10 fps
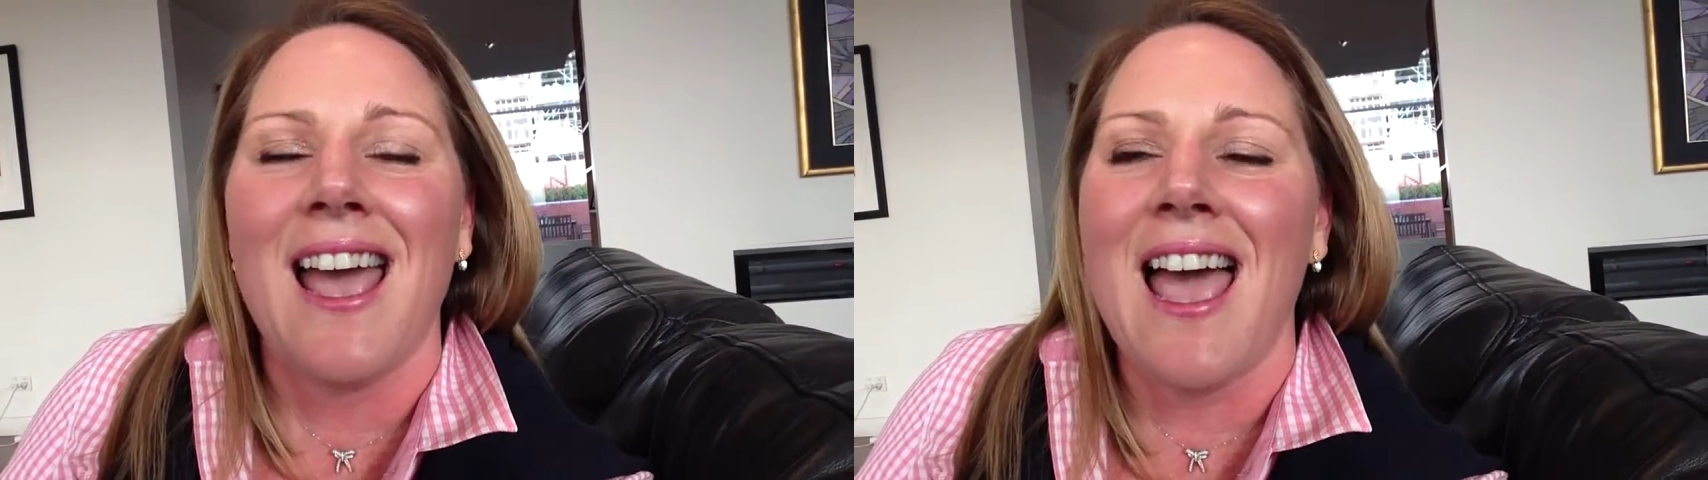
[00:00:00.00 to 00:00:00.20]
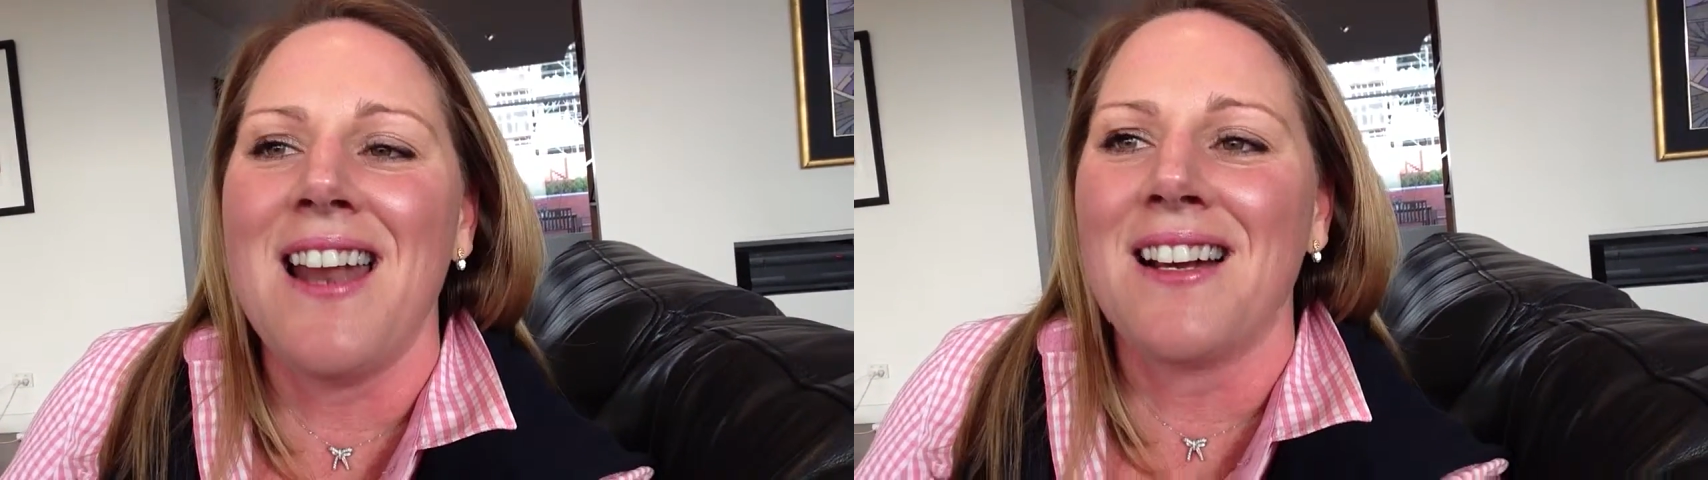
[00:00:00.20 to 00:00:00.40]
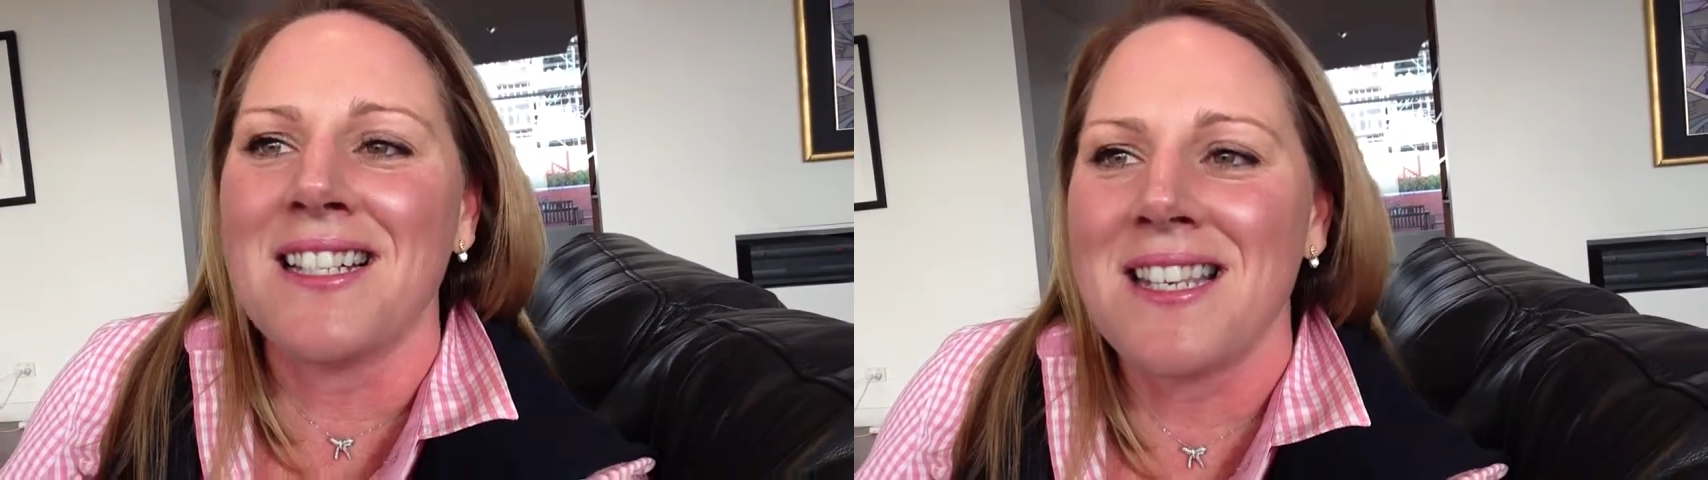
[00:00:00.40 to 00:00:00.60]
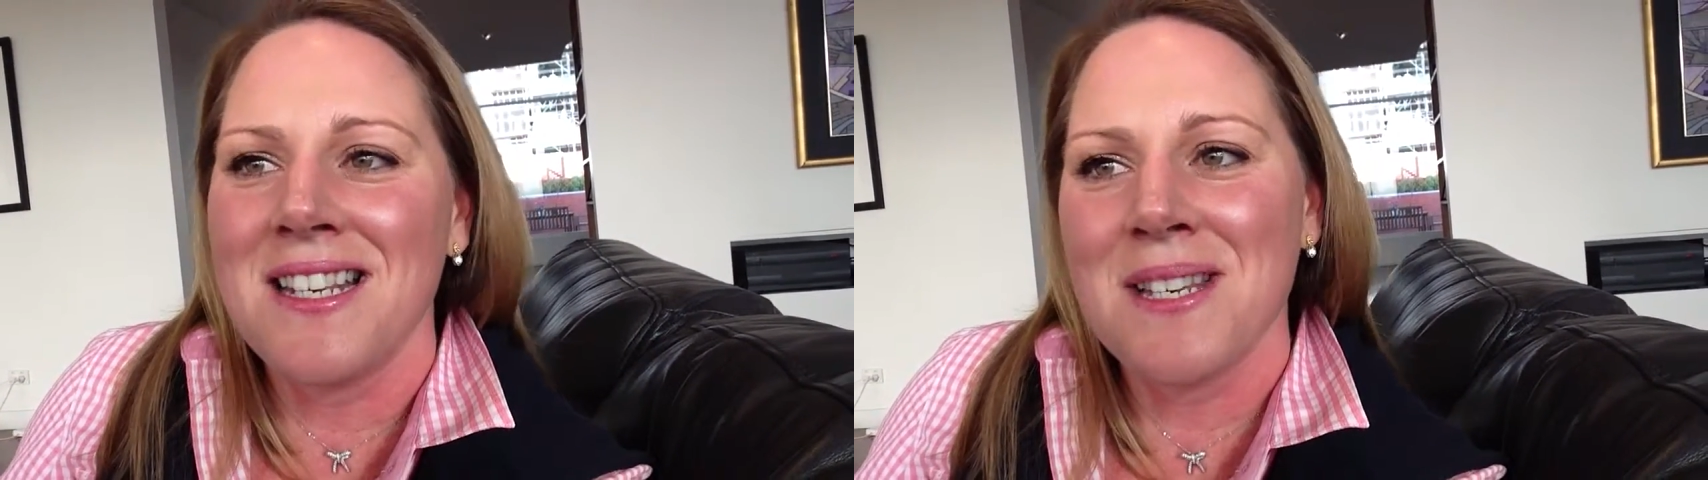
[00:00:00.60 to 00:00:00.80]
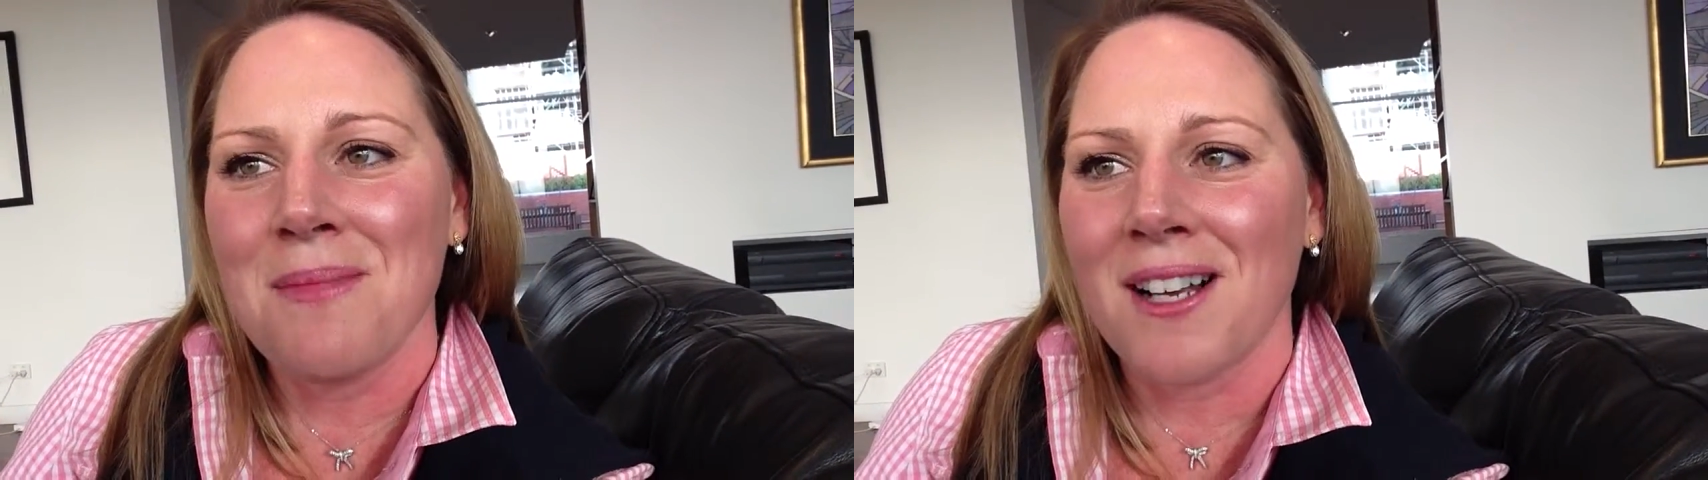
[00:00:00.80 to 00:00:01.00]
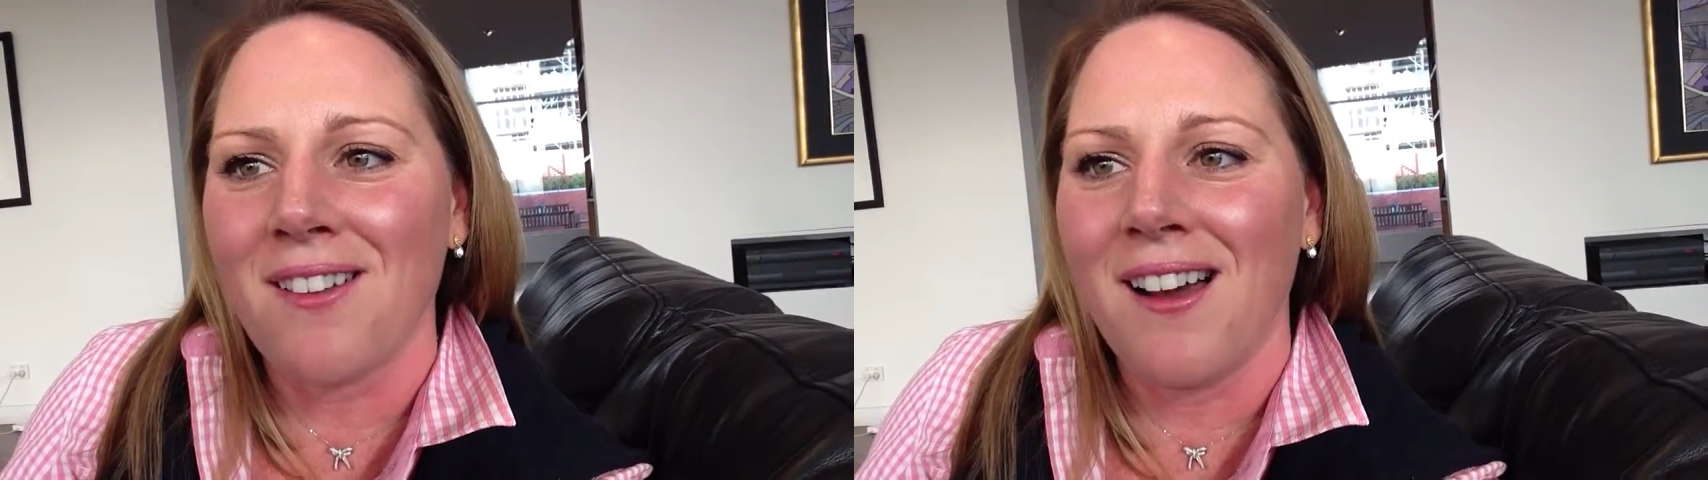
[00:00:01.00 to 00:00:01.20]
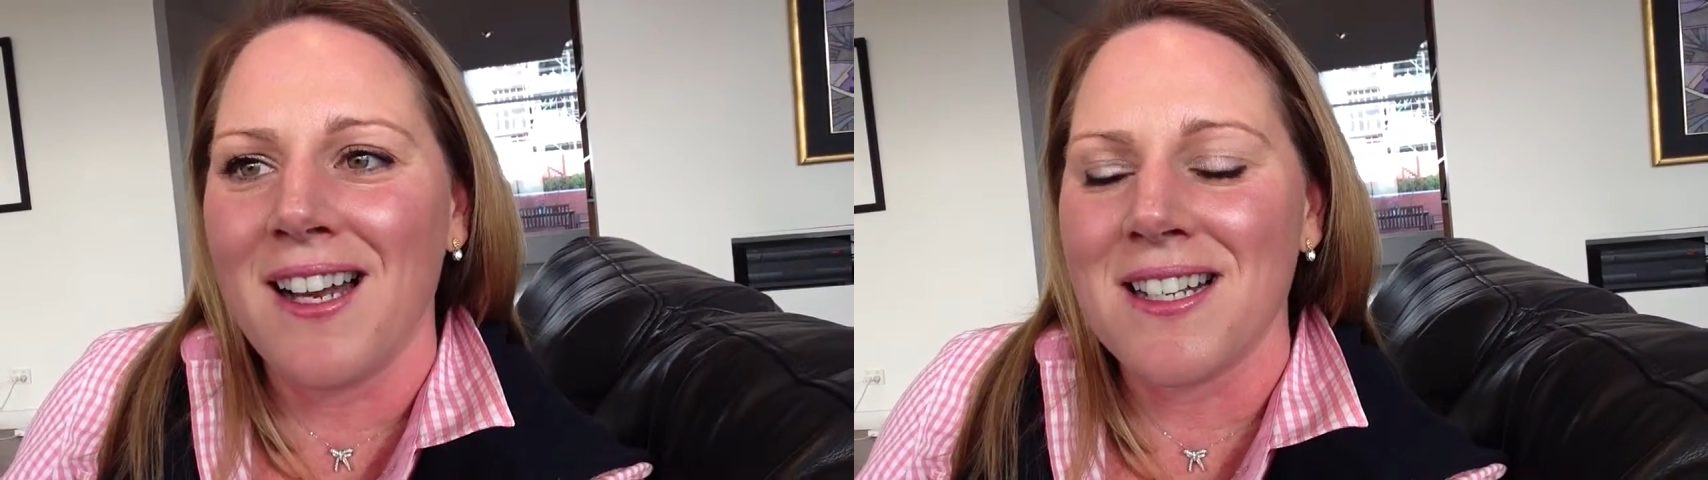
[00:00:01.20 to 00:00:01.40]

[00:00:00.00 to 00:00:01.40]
And I said to my client,